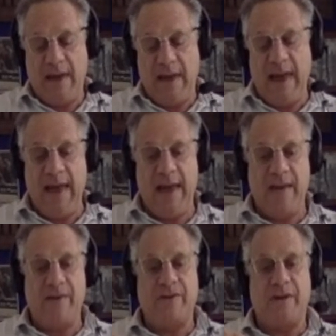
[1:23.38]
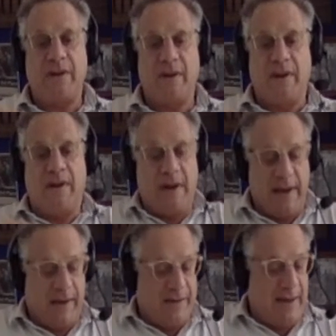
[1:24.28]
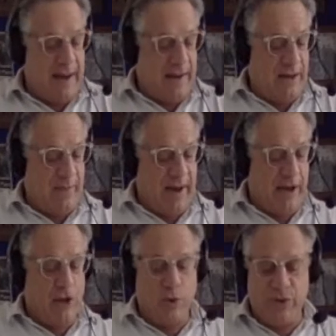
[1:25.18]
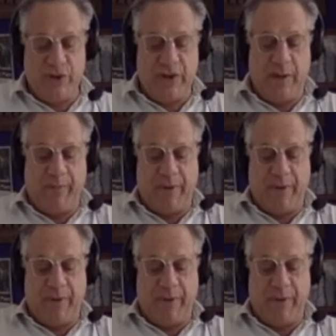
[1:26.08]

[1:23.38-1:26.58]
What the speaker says: and I can tighten up, I can loosen up.